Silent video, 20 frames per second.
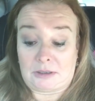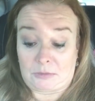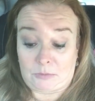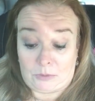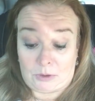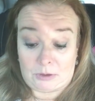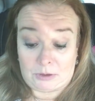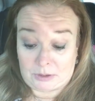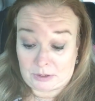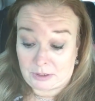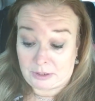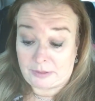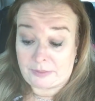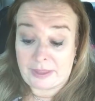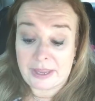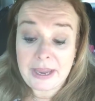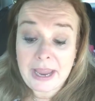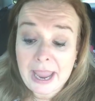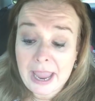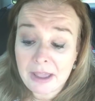Well,
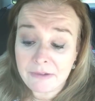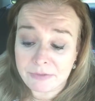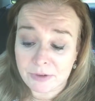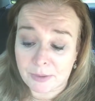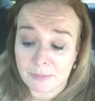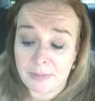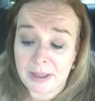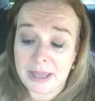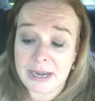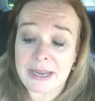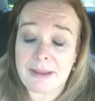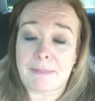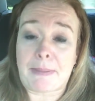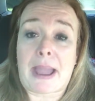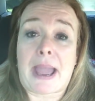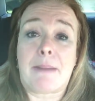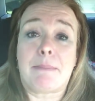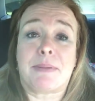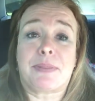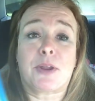they can have their money
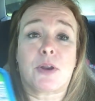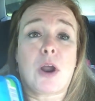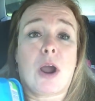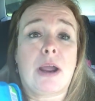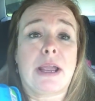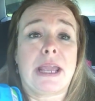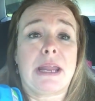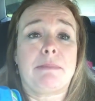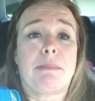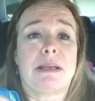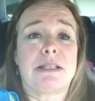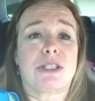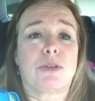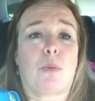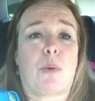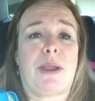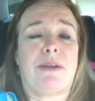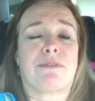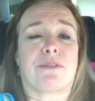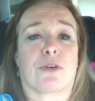back, but they're not getting my
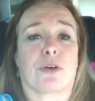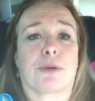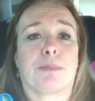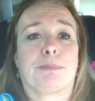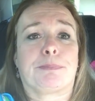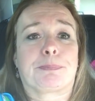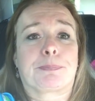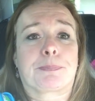Swiffer